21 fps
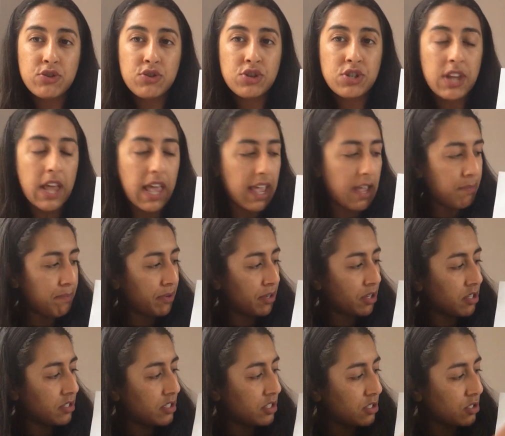shape
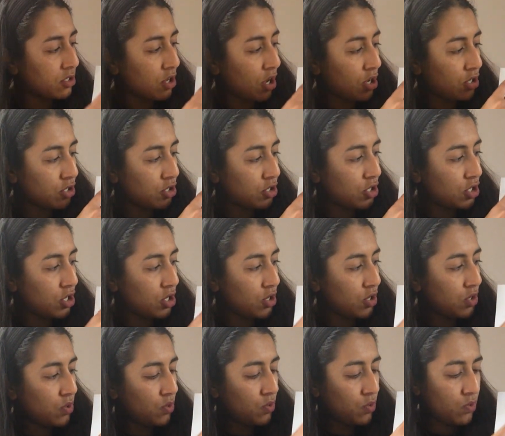because it's got
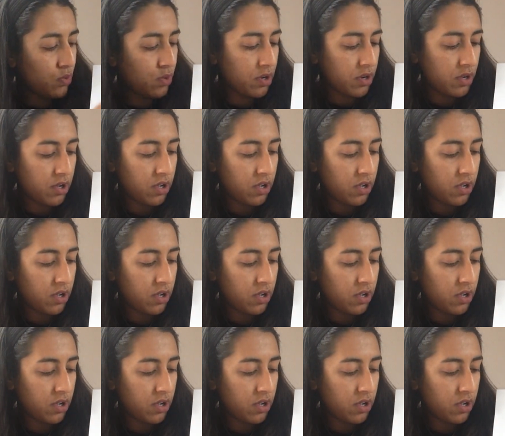2